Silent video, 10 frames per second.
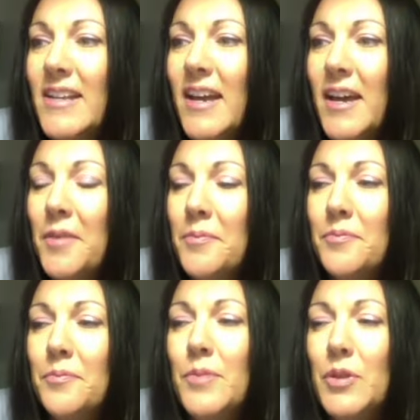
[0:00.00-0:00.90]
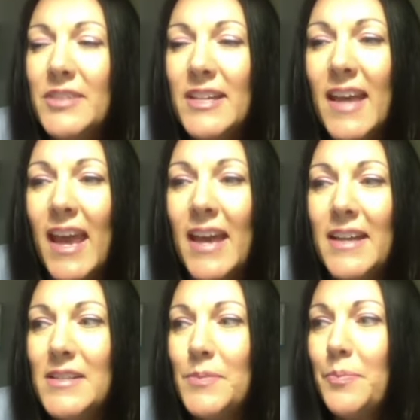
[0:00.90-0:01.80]
um, music
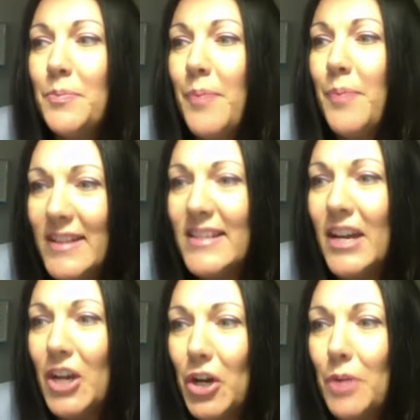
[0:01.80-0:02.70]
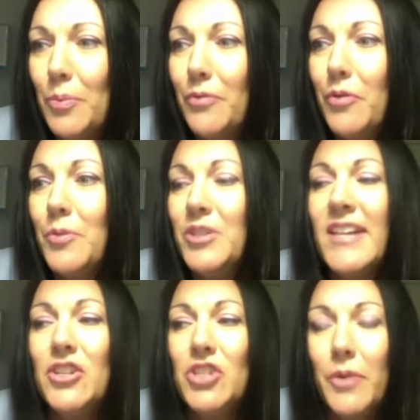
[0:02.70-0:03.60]
and past and current performers
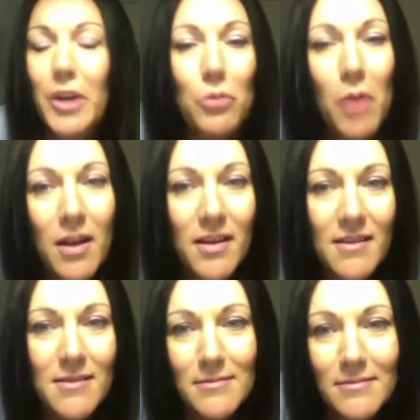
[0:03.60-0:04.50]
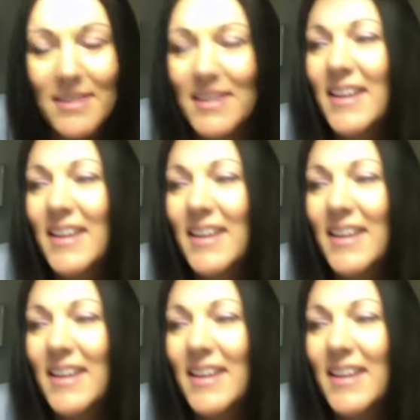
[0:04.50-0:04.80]
like Joey Grotto